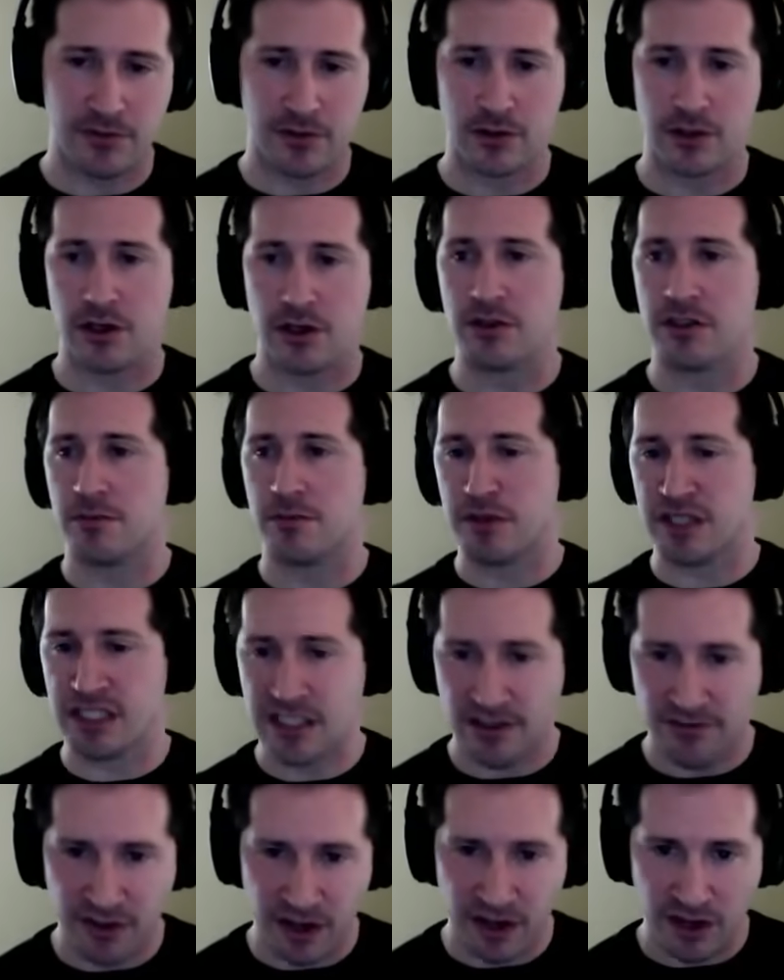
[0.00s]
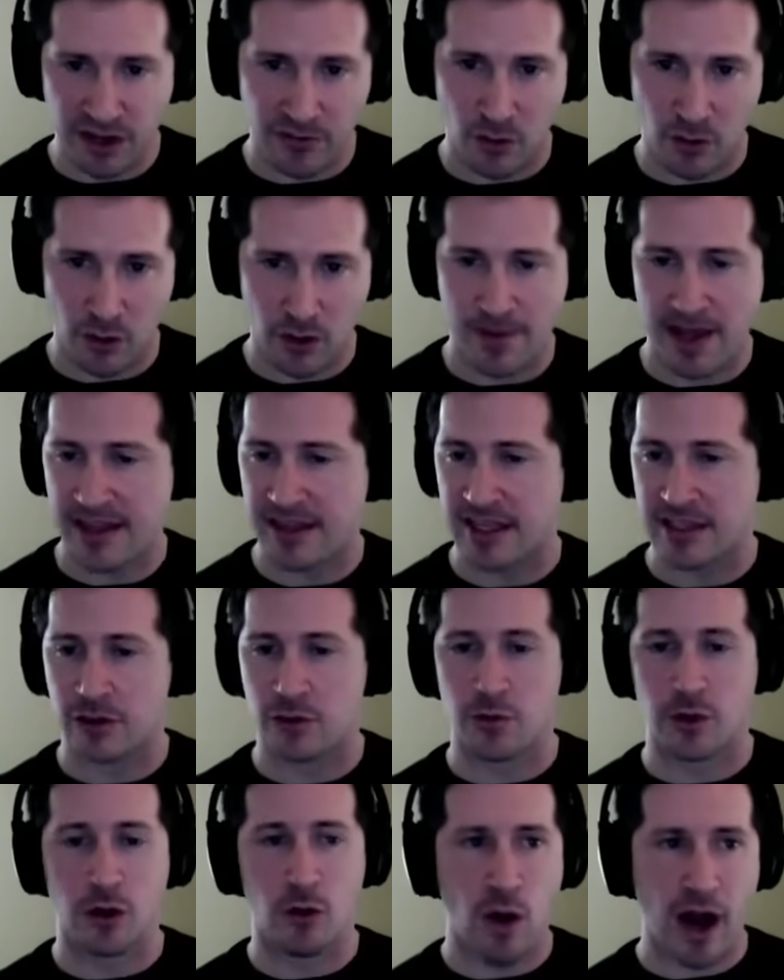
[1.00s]
There's no specific format that's
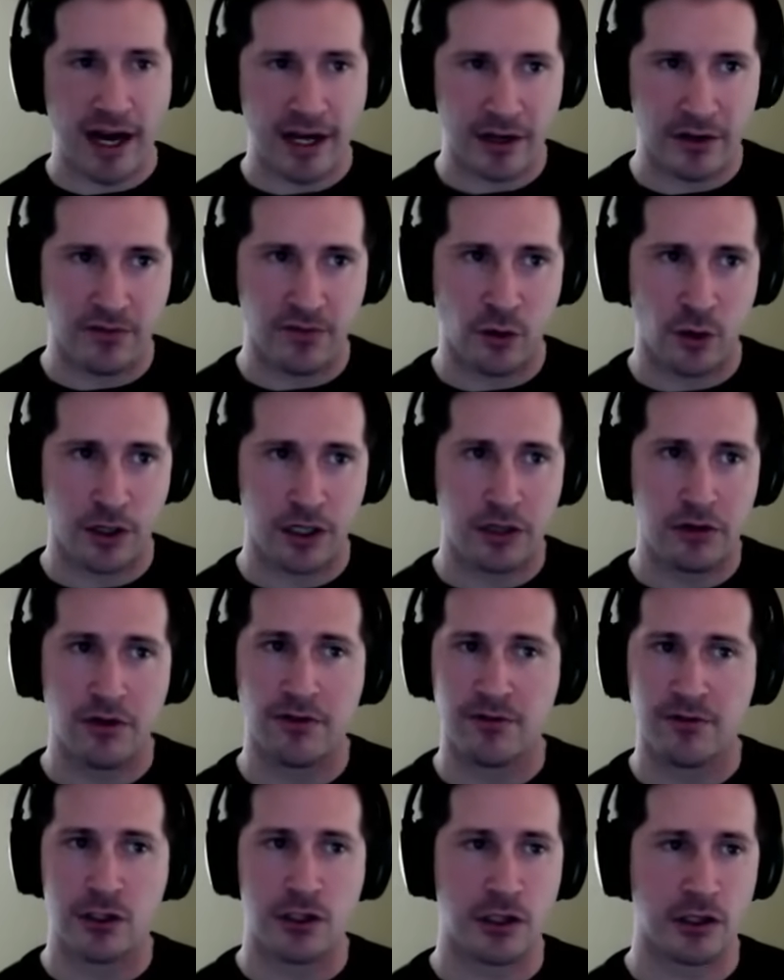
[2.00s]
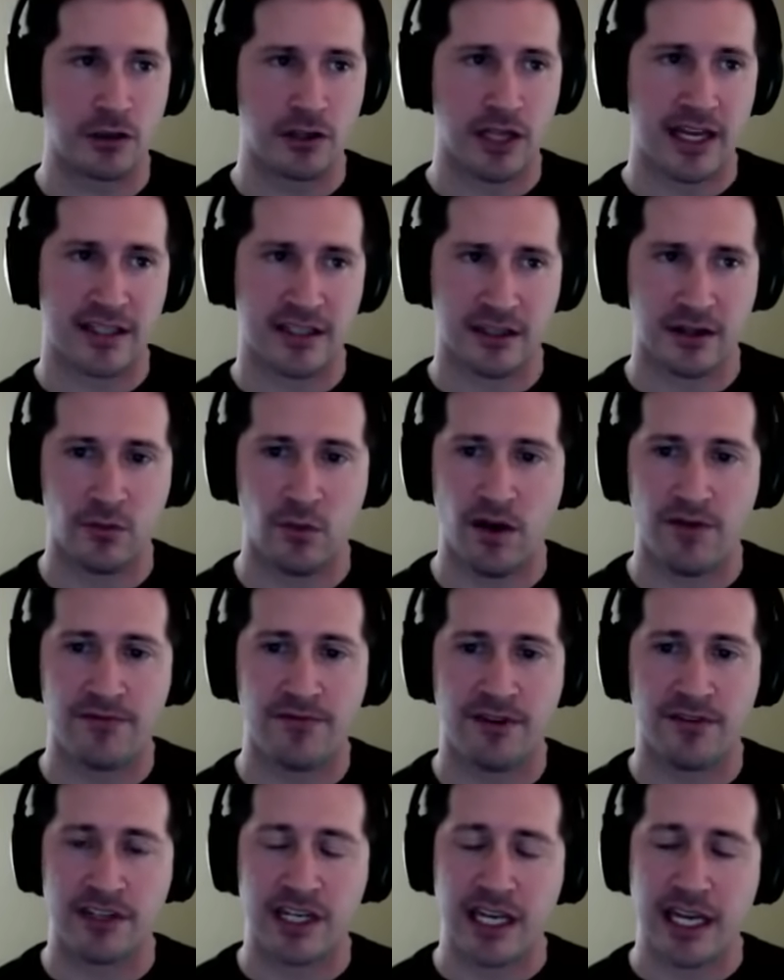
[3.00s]
required for you if you took less than
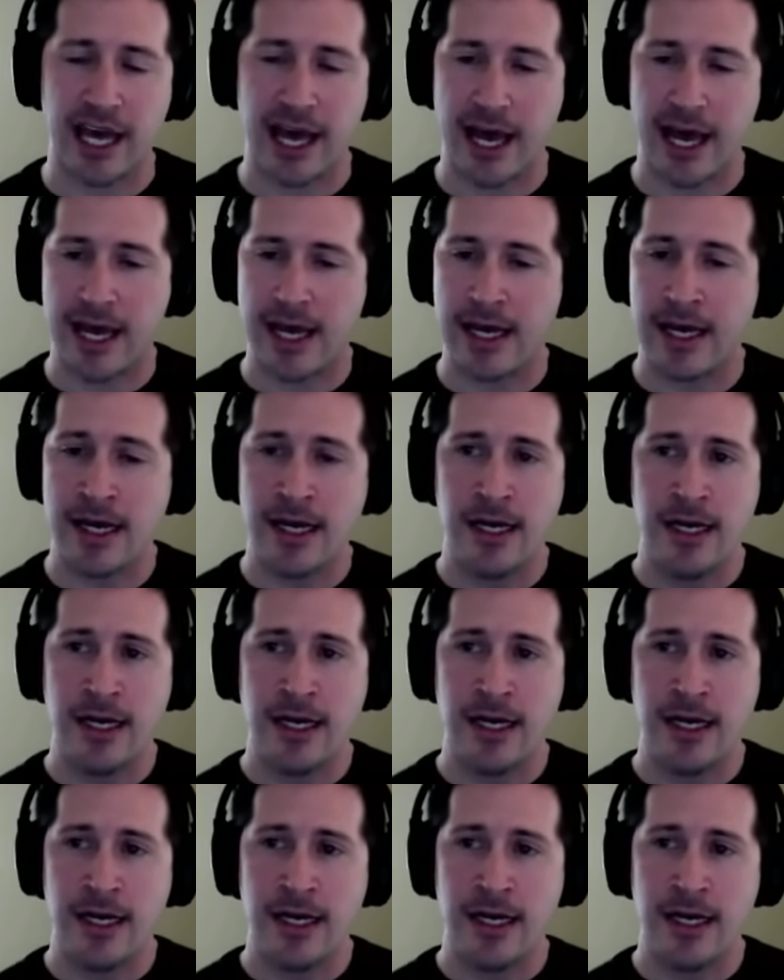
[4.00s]
150K,